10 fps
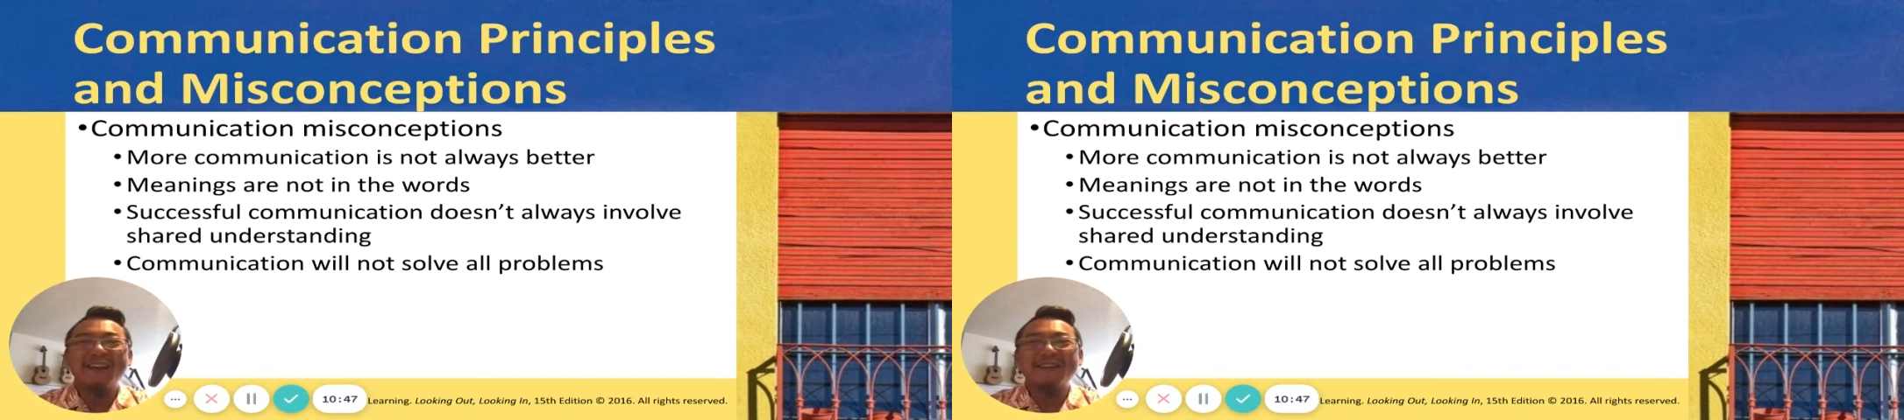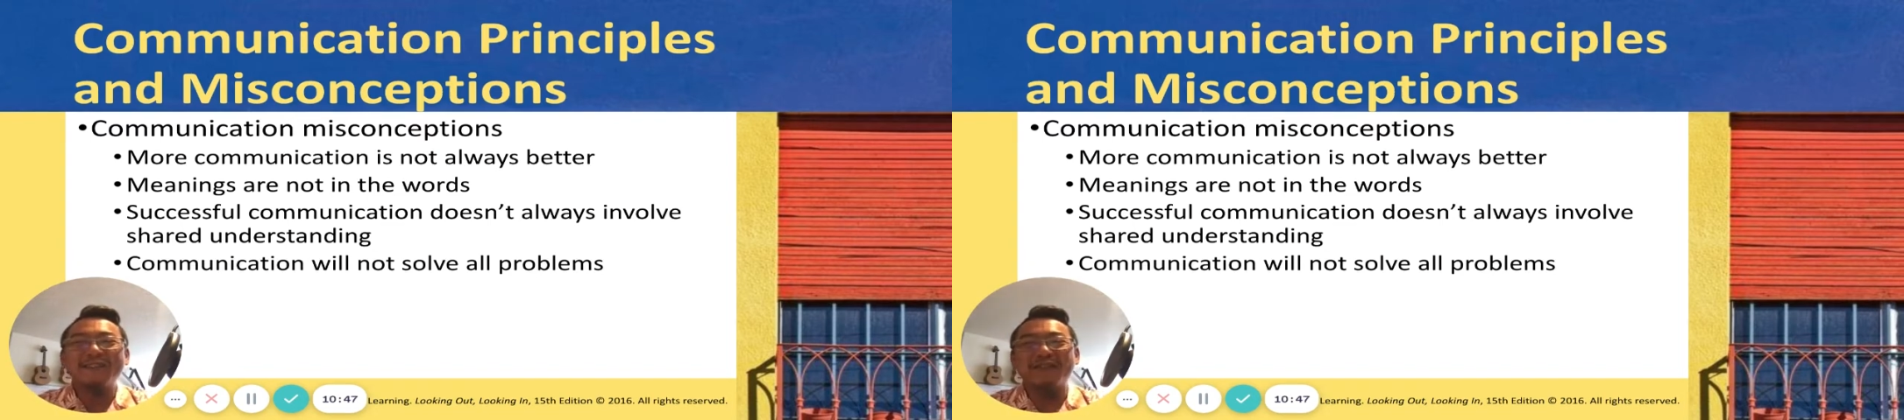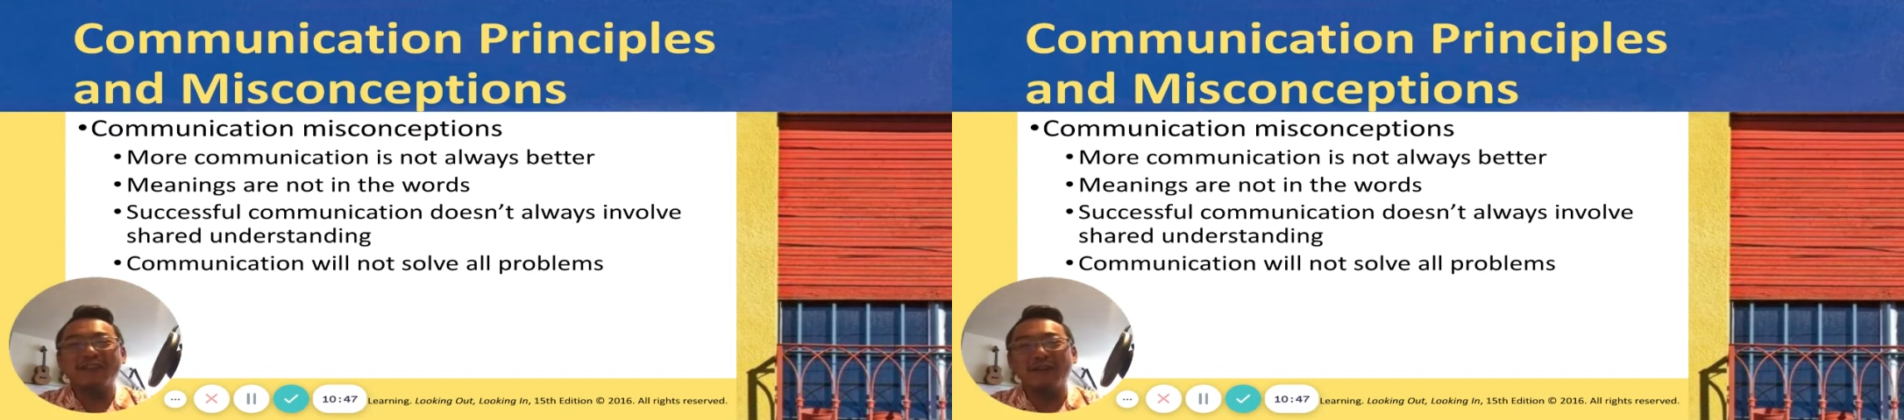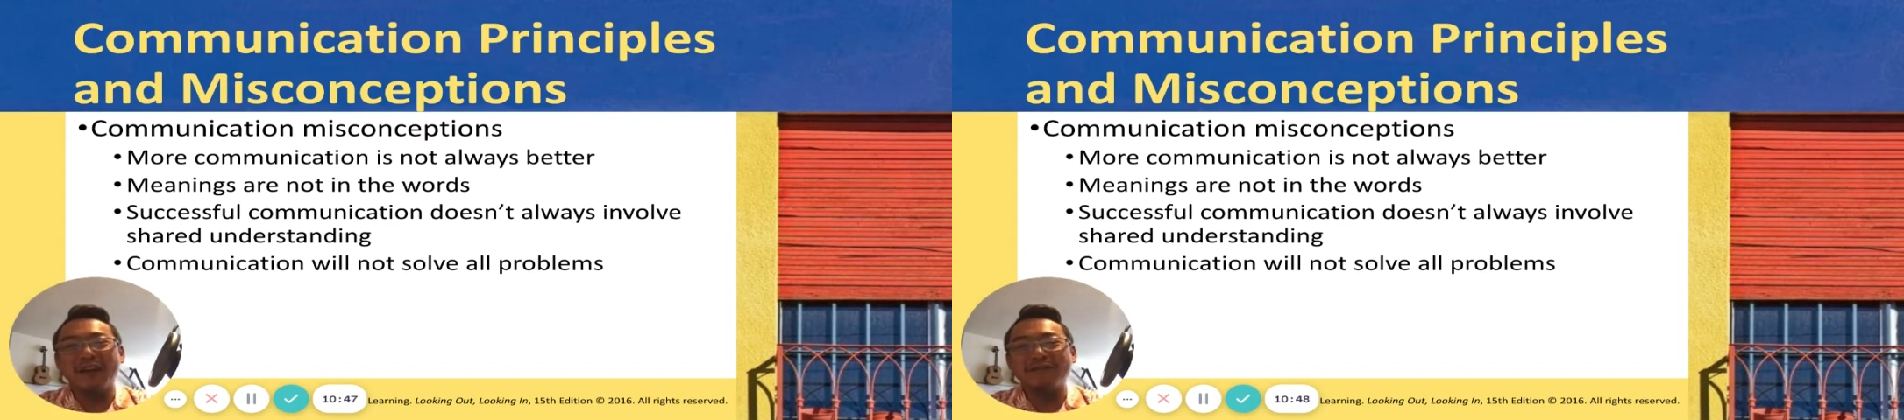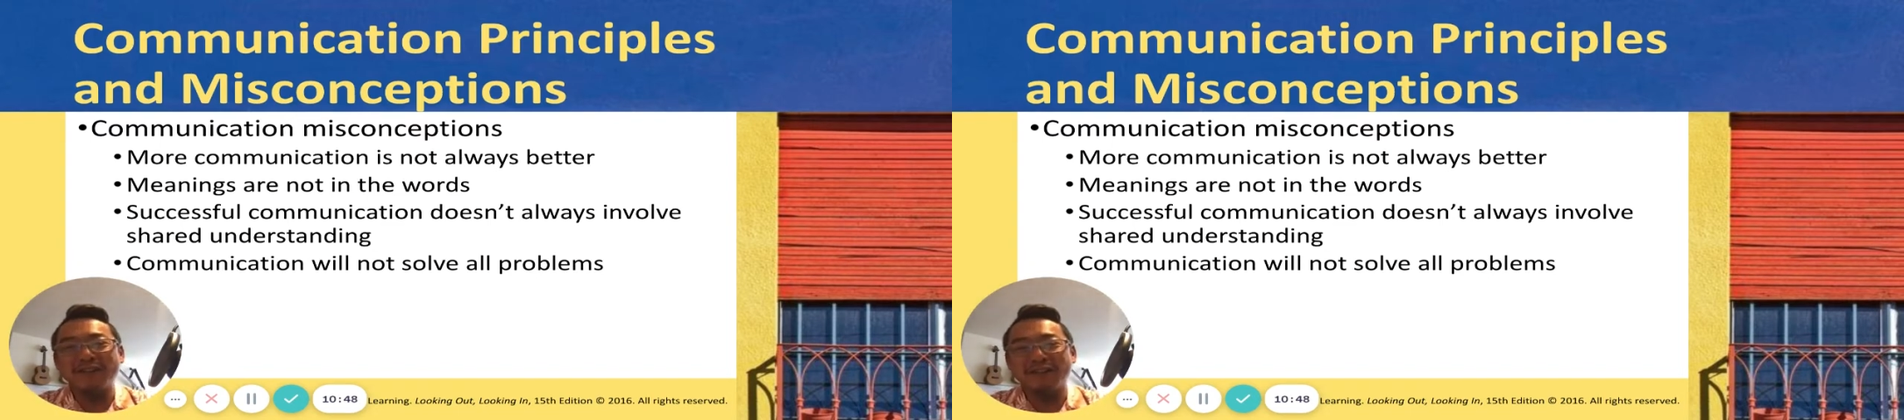So if you don't
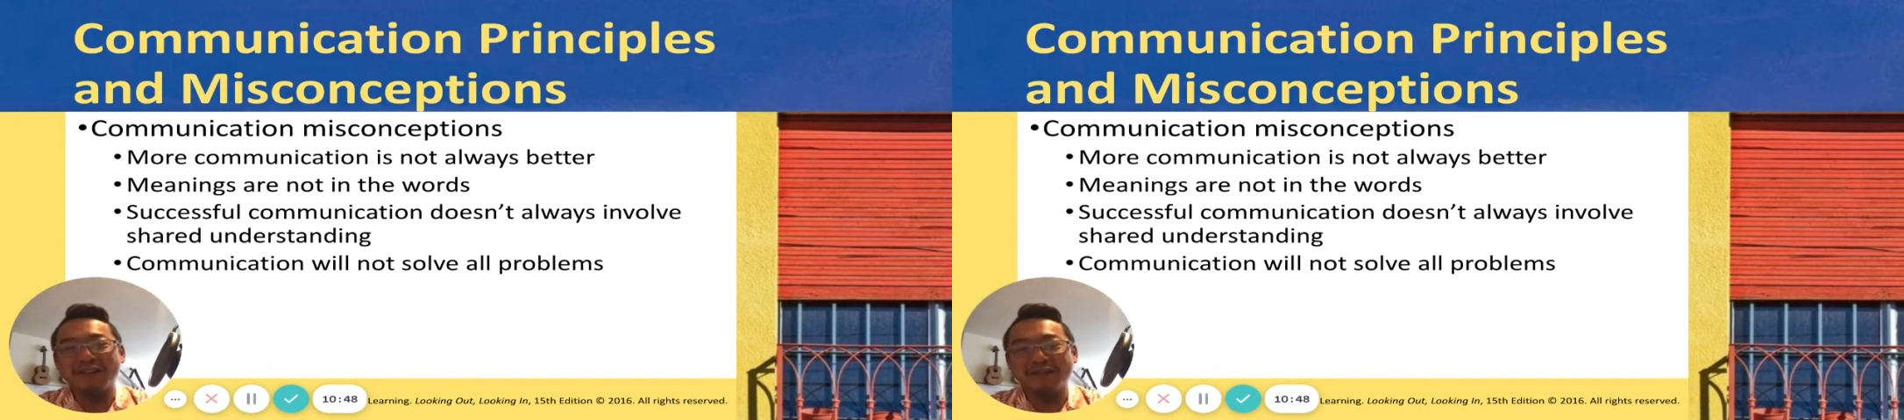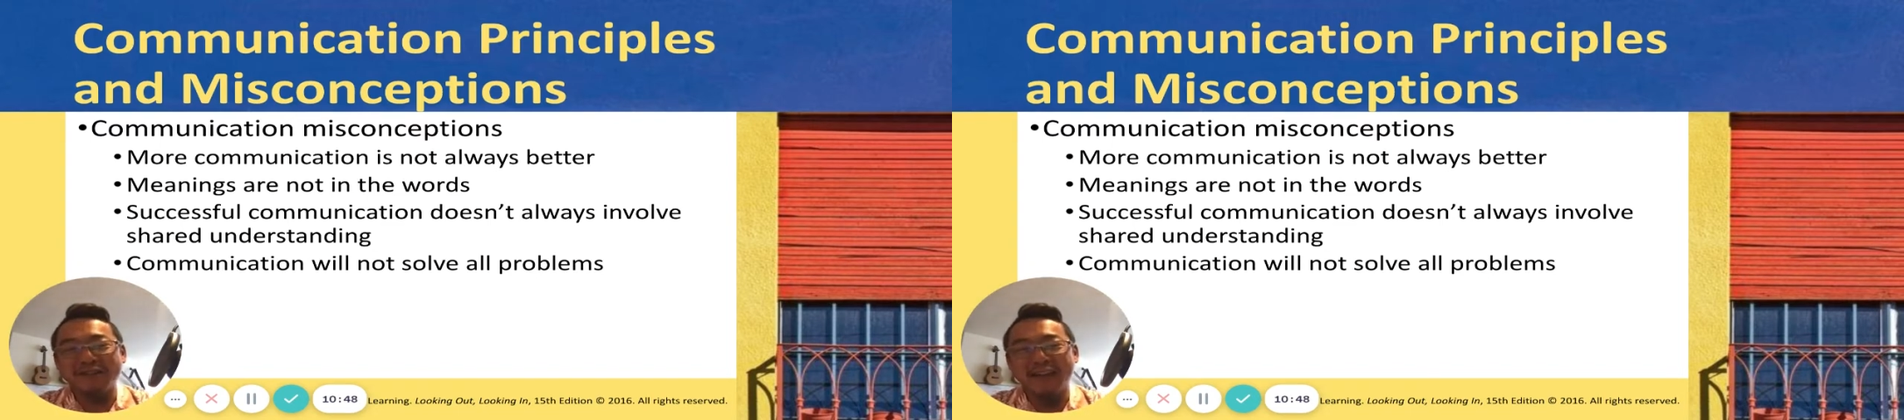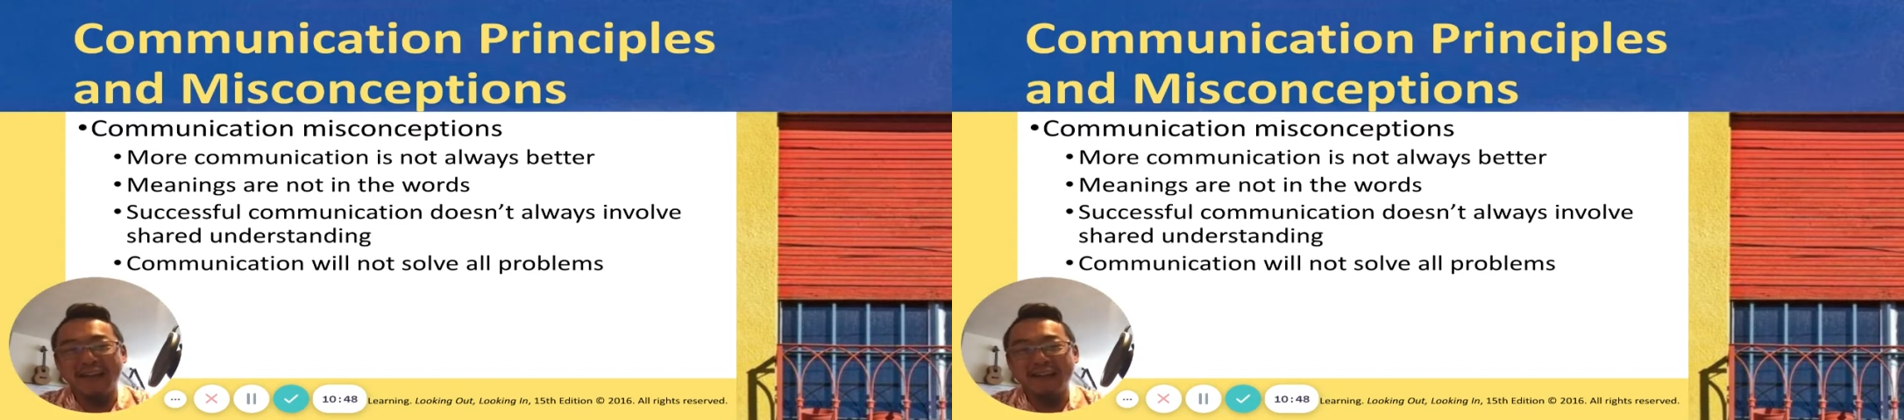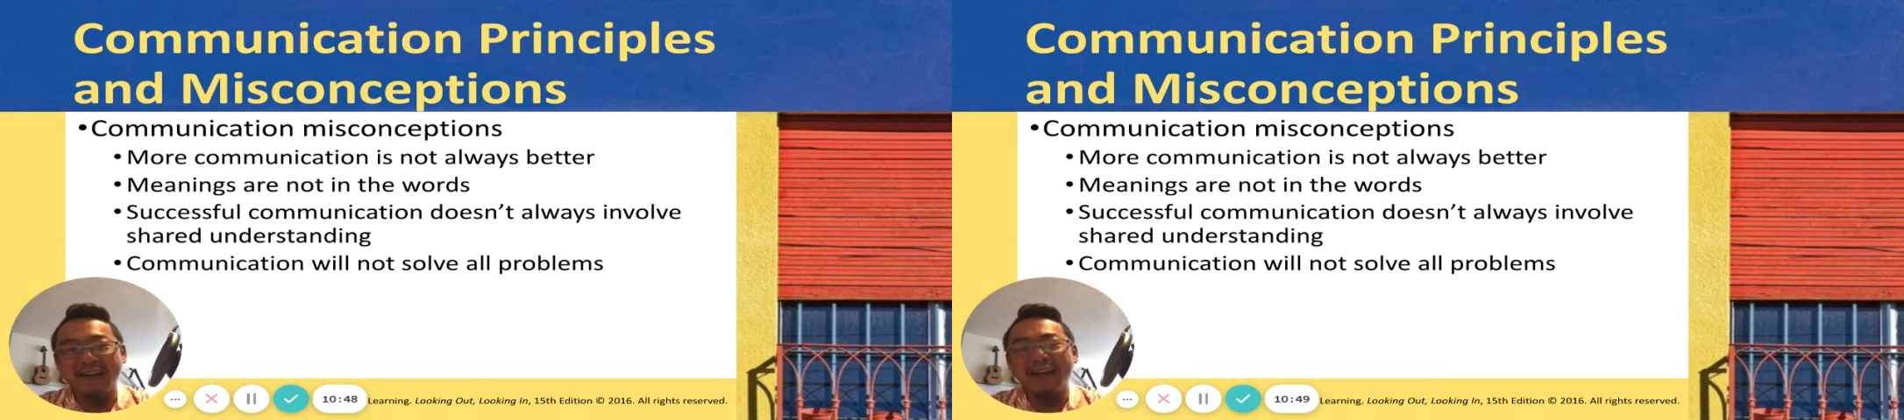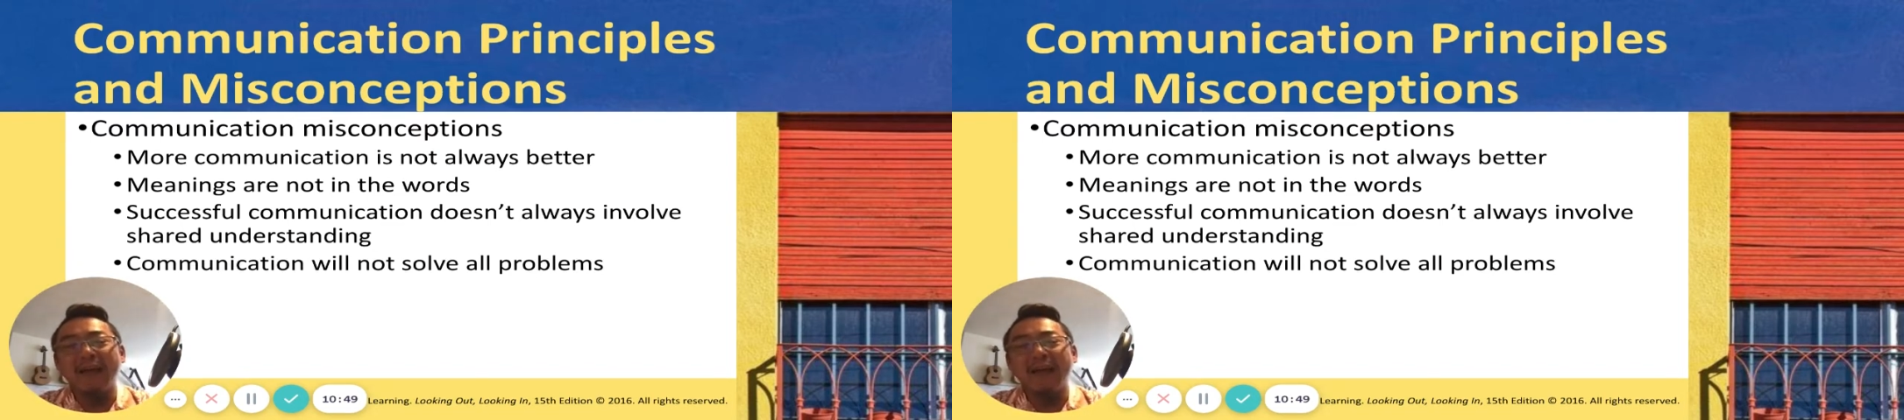have shared understanding,